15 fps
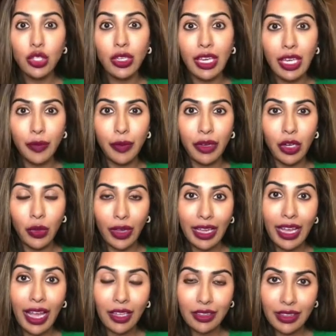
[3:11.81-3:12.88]
to keep it
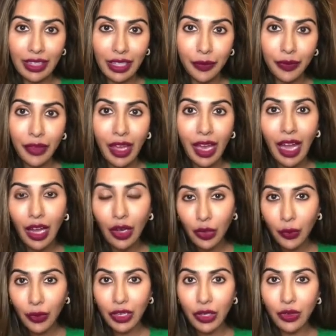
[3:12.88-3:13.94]
looking healthy. How
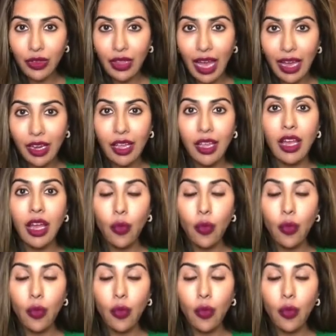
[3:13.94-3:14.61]
do we do that?